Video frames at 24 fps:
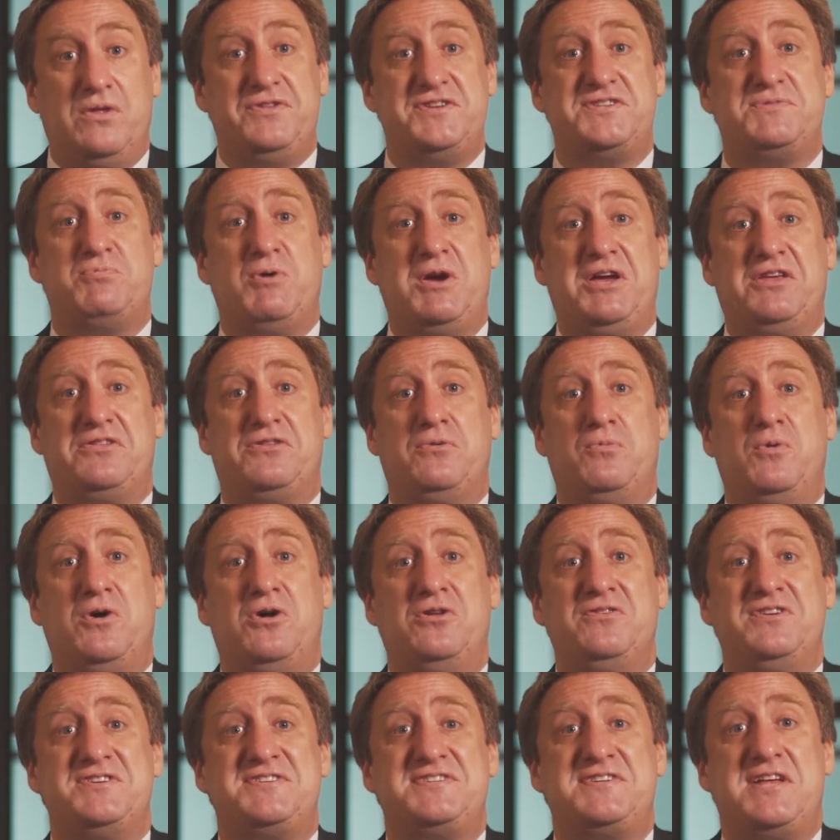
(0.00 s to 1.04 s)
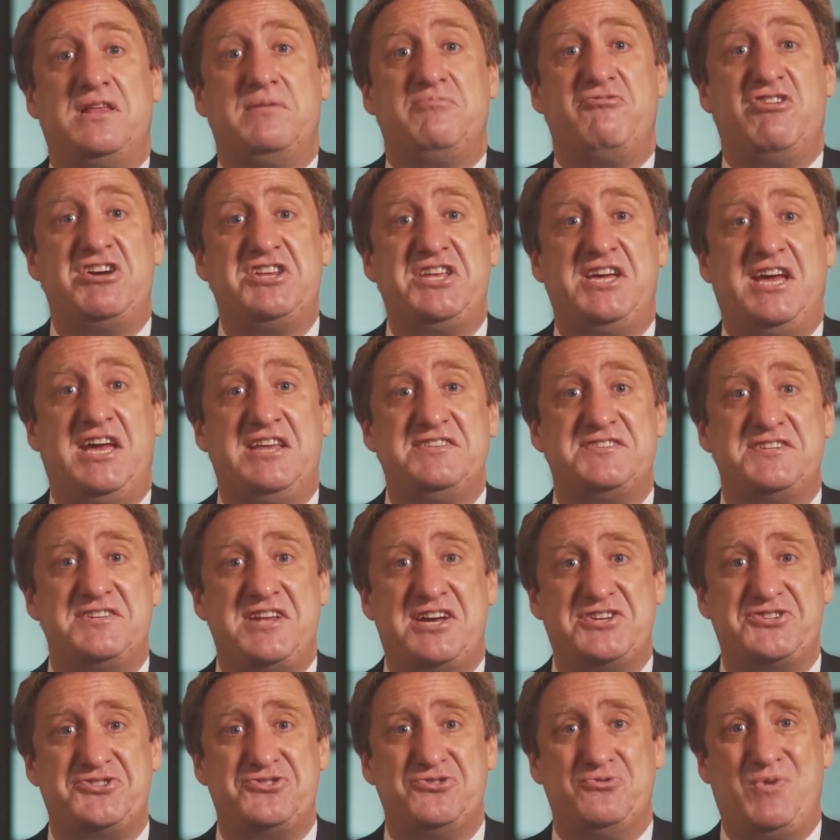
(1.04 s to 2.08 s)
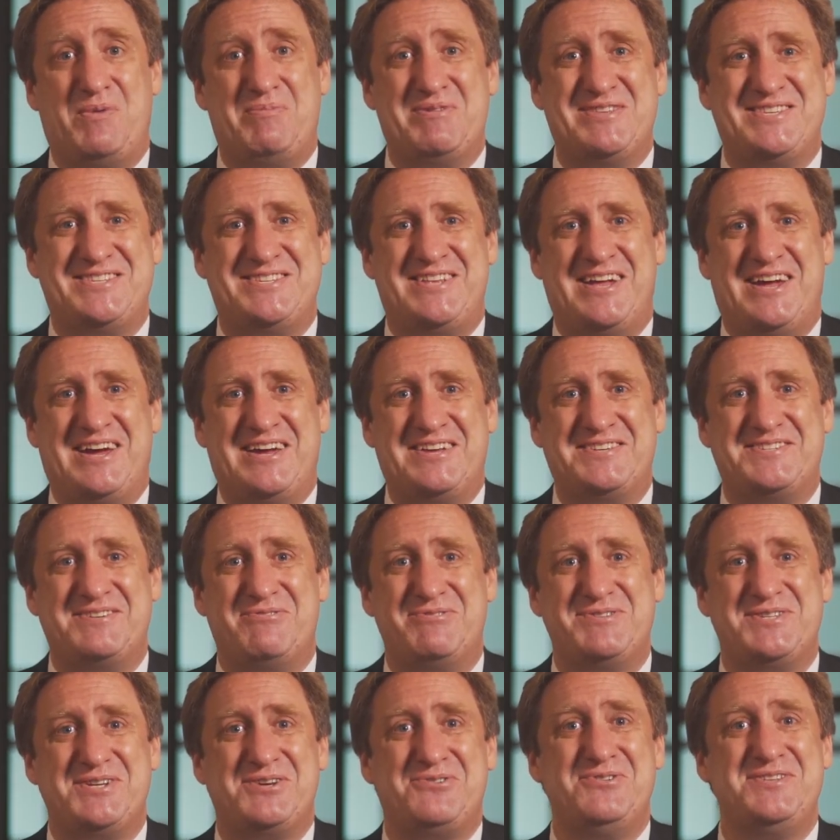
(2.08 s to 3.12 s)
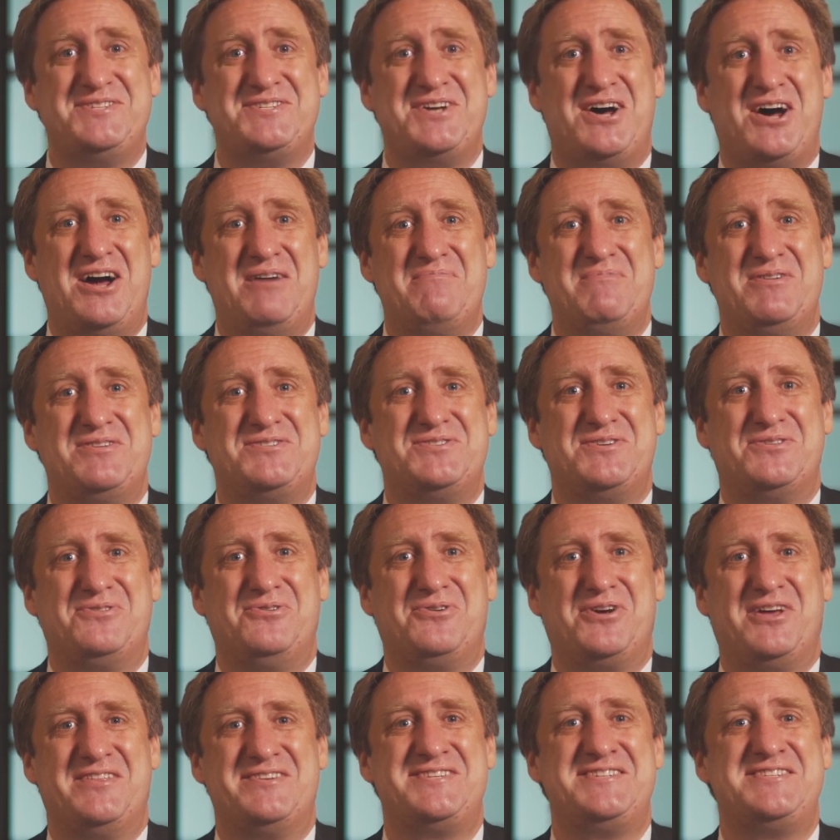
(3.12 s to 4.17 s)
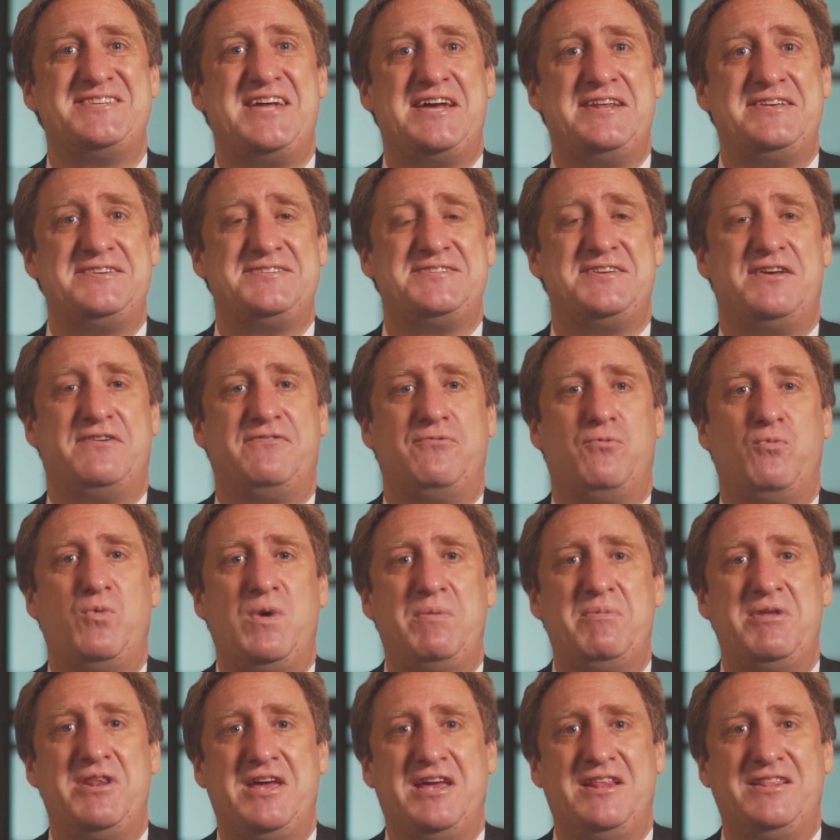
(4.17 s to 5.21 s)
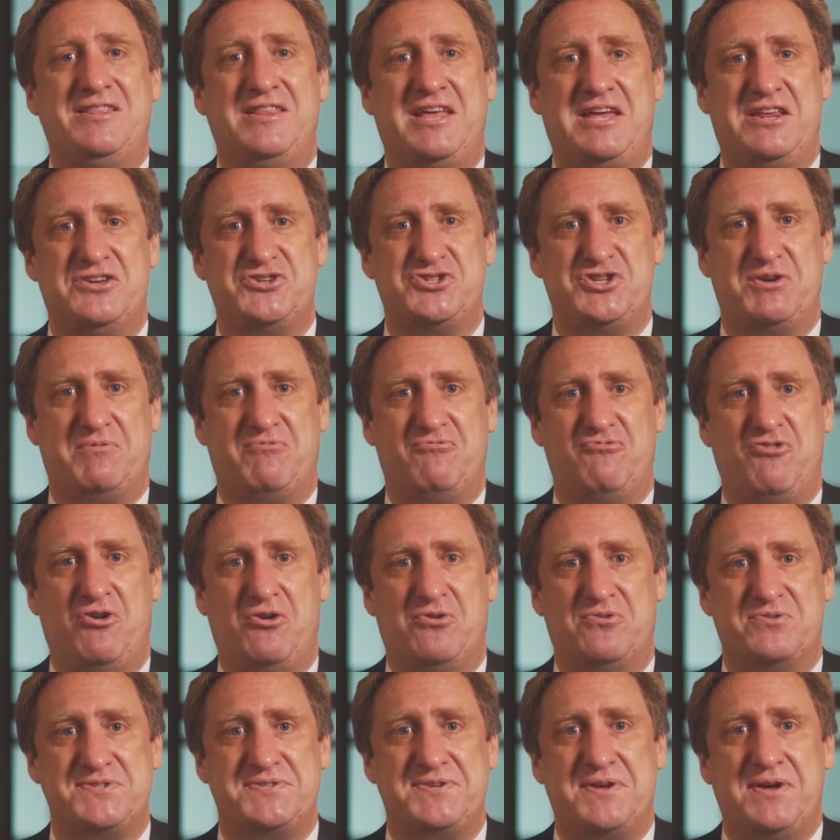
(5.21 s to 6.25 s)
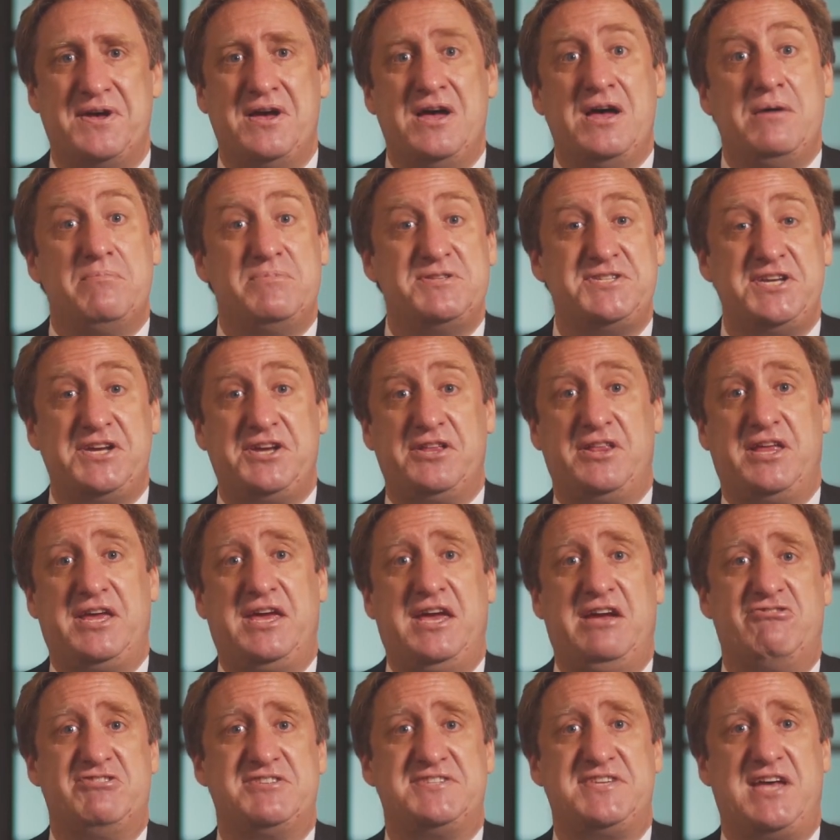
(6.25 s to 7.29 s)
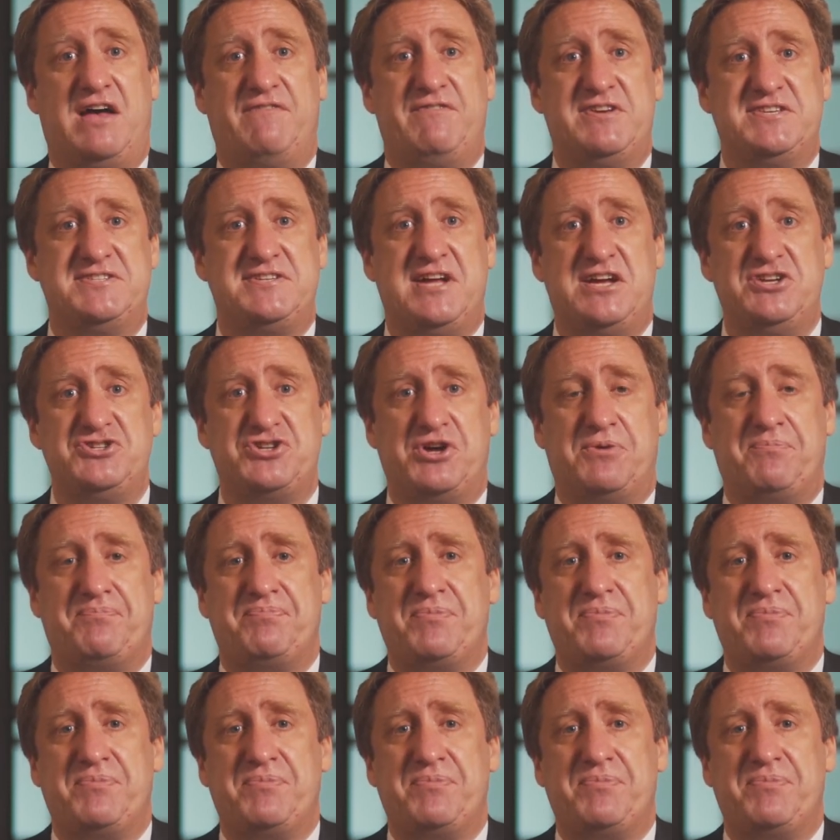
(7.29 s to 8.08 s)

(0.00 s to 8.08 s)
this week the world is celebrating International Women's Day, so it's a good time to look at the status of women in leadership roles, particularly here in Southeast Asia.